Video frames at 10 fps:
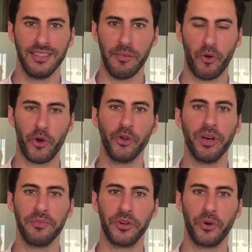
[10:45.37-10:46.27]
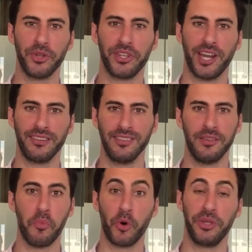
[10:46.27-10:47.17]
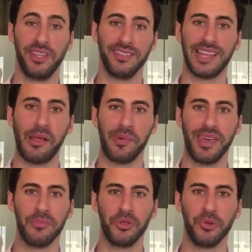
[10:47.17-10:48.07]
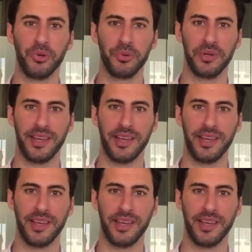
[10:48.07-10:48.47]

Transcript: the more you help me grow the channel, the more deals I'll be able to do